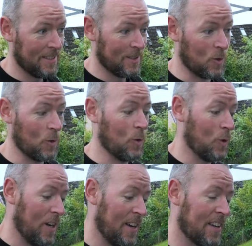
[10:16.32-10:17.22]
So,
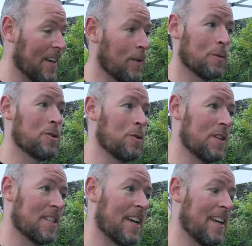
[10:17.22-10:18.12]
I think if I was doing
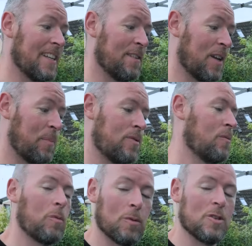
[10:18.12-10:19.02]
this again, David, I
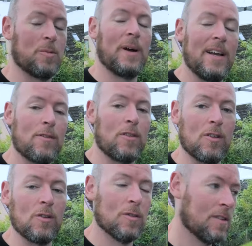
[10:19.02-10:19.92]
probably would just buy everything new.